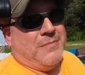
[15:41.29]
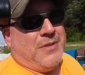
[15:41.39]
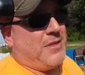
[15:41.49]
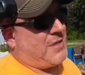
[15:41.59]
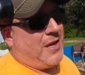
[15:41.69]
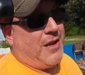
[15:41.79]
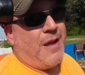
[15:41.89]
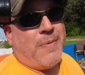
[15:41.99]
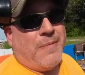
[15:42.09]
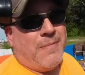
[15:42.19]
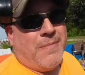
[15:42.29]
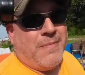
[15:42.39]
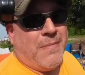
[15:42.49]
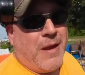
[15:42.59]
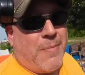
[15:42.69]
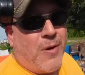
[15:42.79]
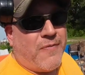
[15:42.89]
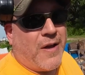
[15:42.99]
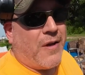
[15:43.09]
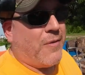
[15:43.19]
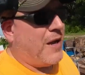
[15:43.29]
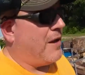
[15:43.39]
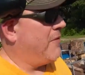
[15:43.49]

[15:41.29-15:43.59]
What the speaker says: You just cut it up and make bulk firewood out of